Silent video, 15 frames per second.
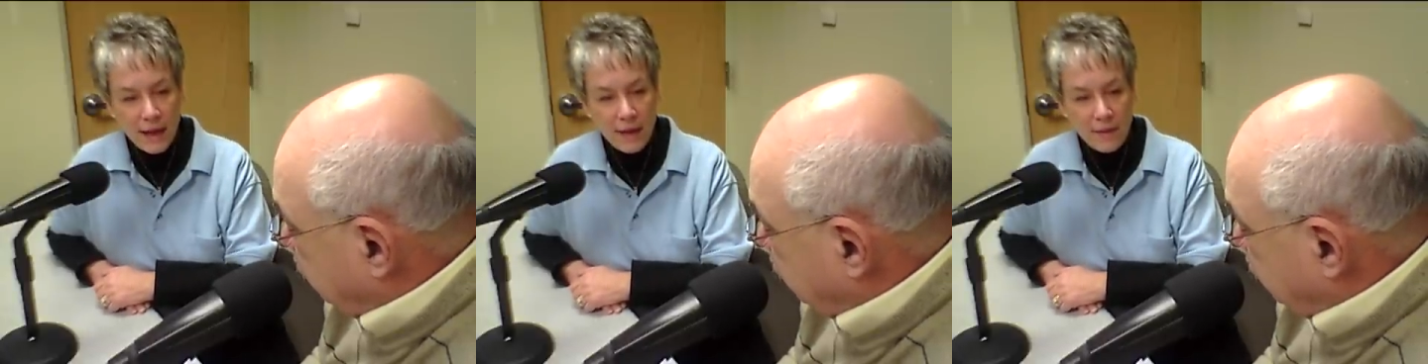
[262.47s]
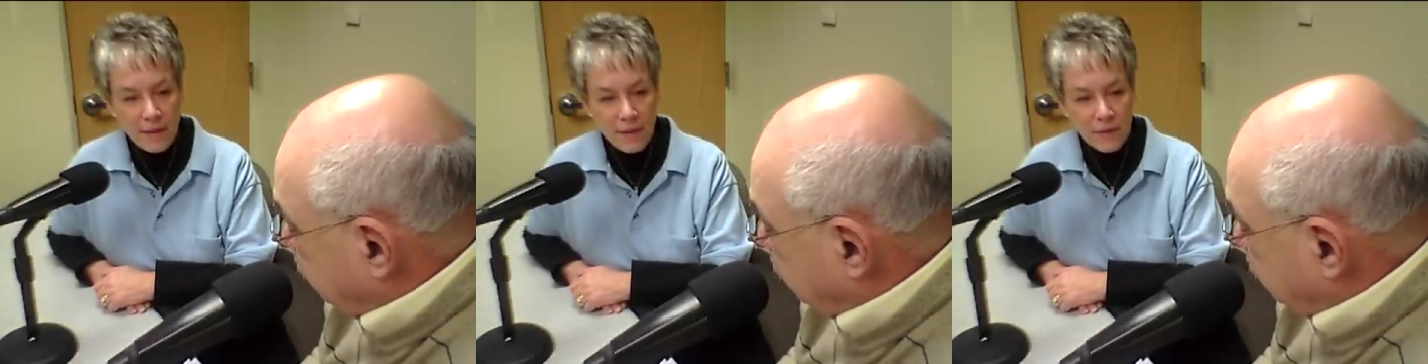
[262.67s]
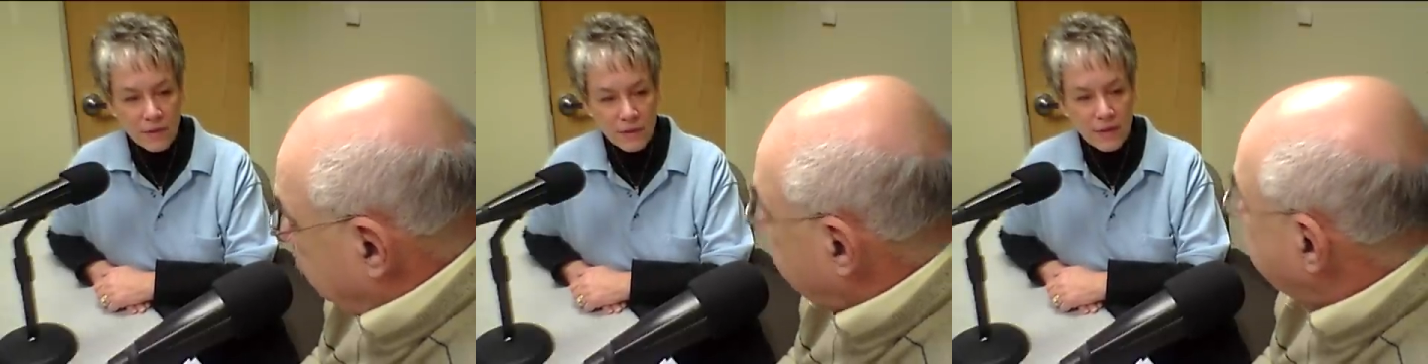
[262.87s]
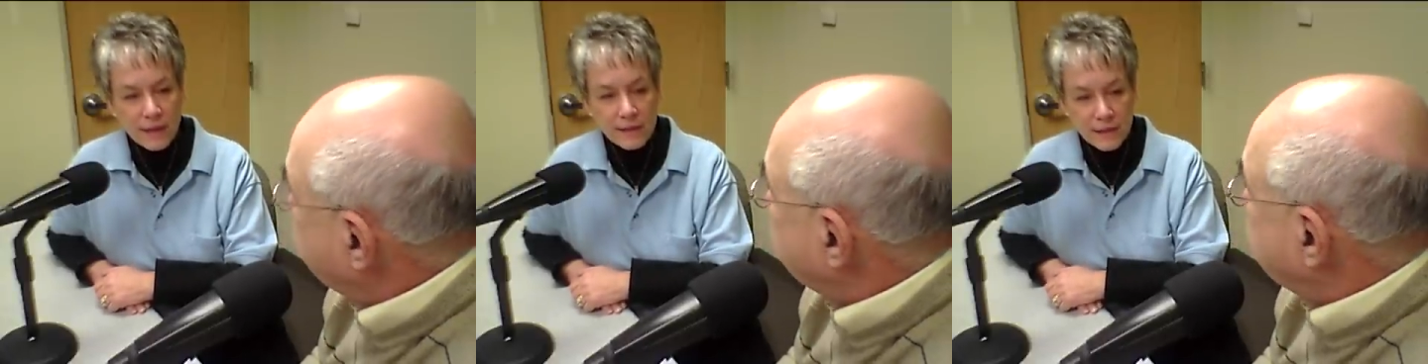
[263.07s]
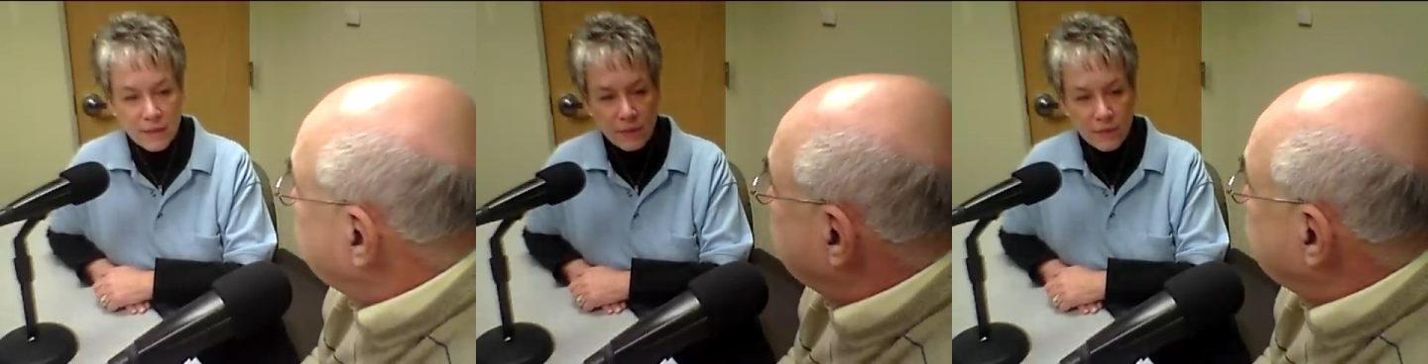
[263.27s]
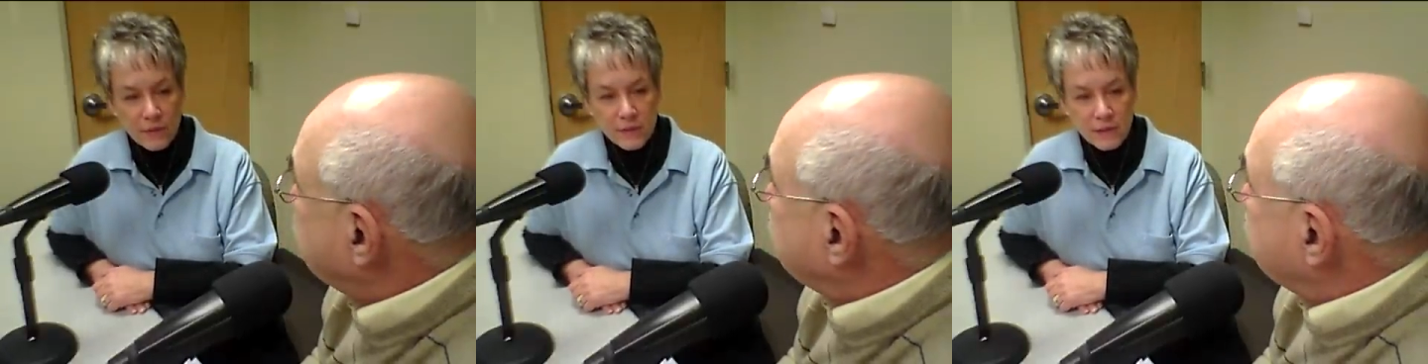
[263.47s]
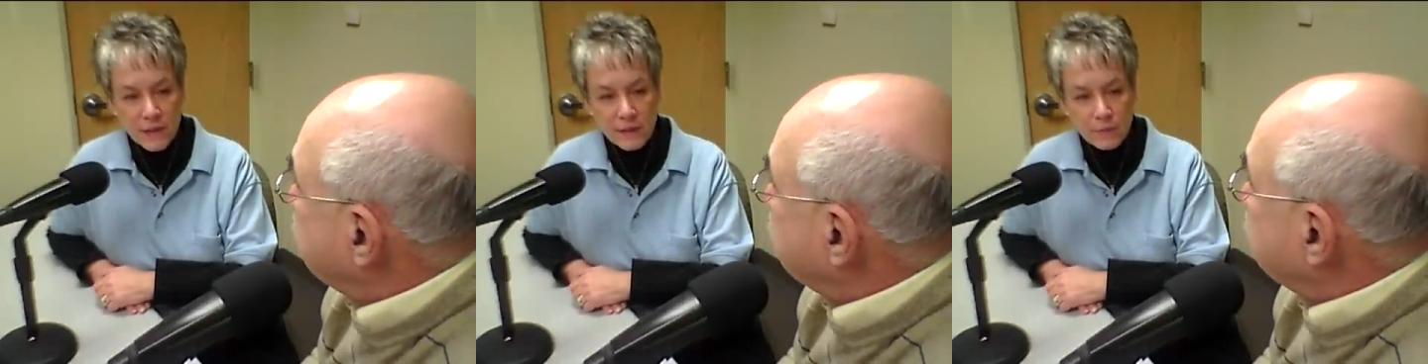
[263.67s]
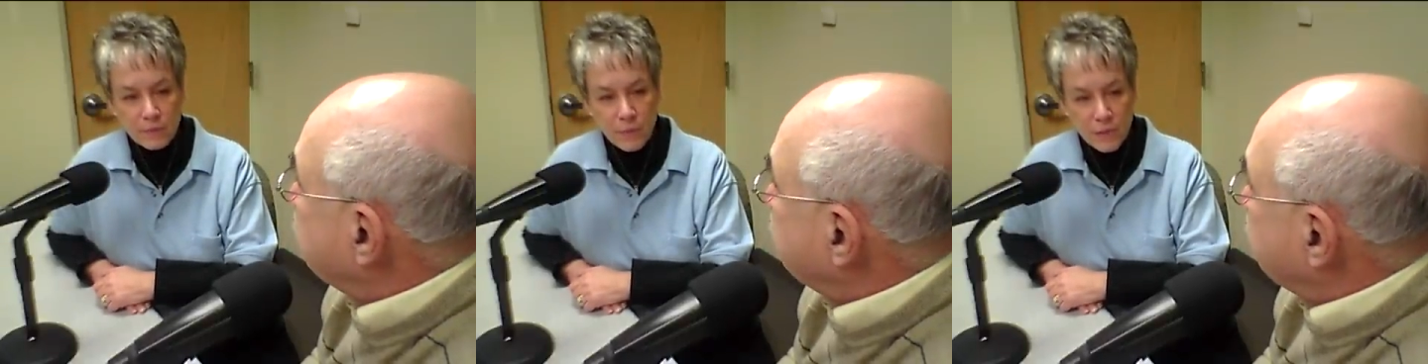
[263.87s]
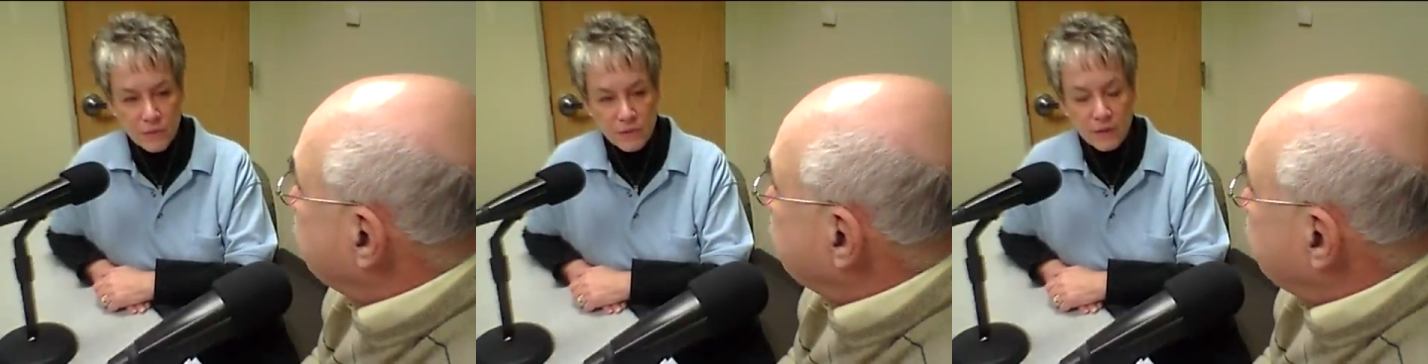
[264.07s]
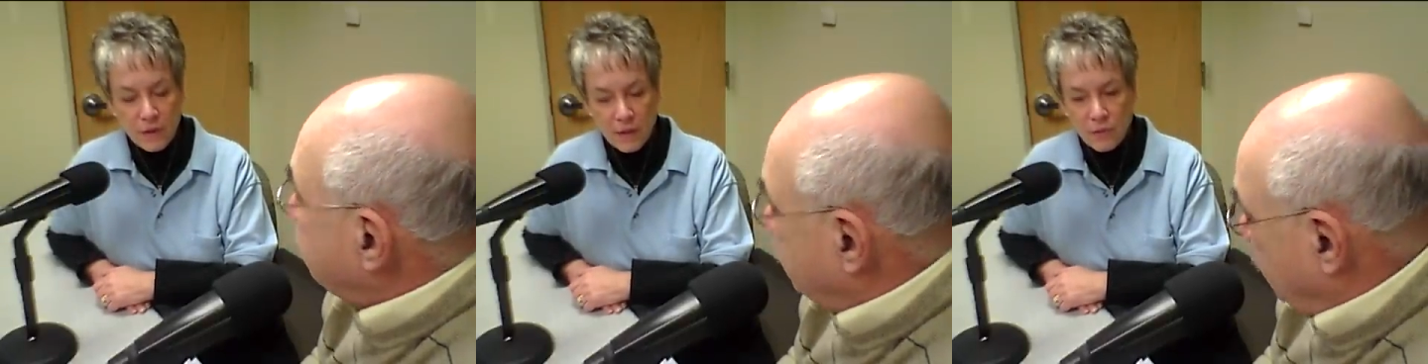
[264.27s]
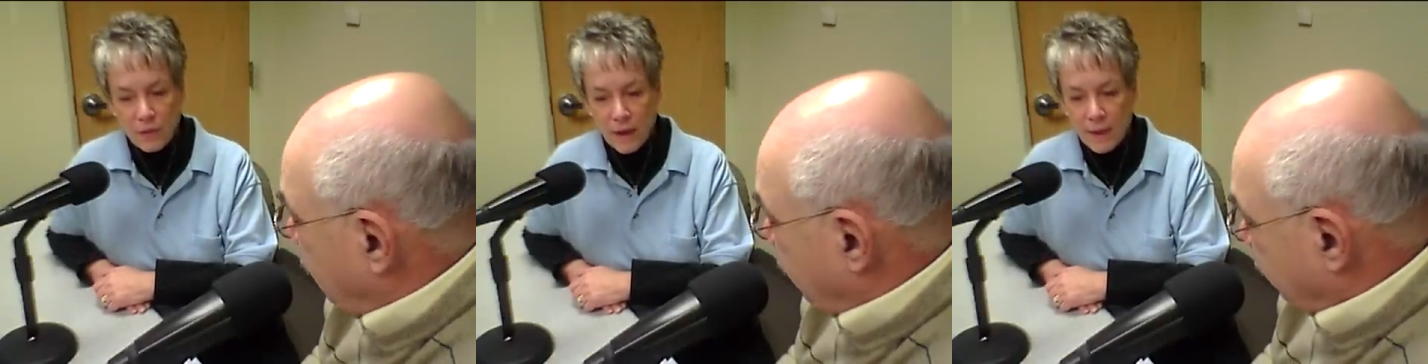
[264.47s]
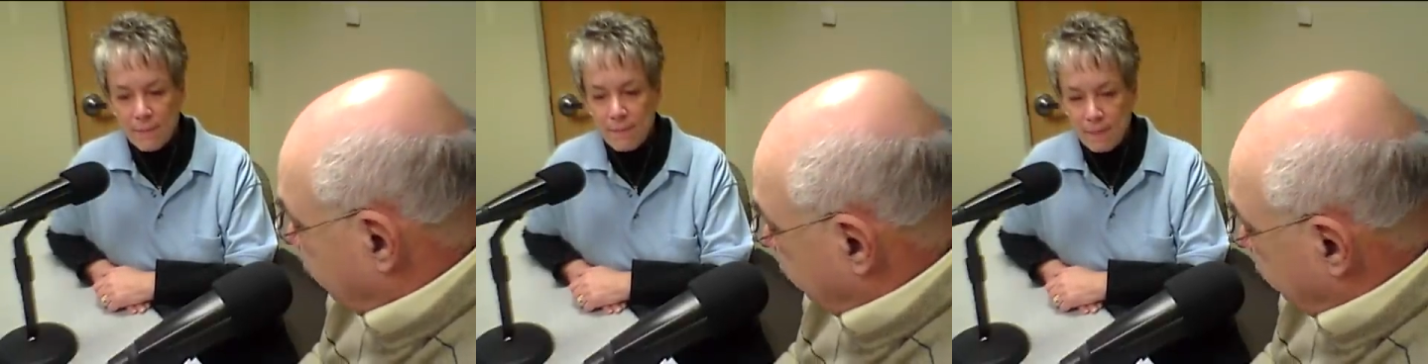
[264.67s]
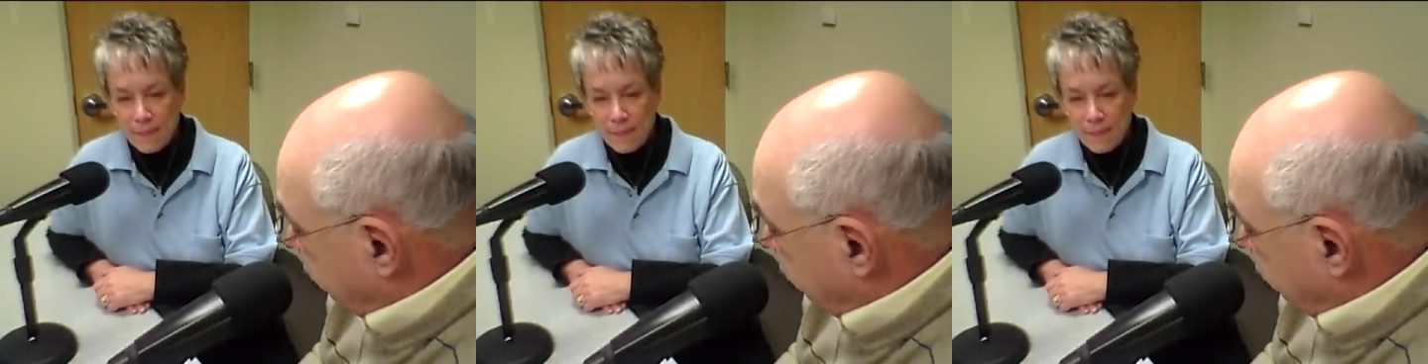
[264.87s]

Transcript: And then there's signs out there. There's signs posted all the yep. way.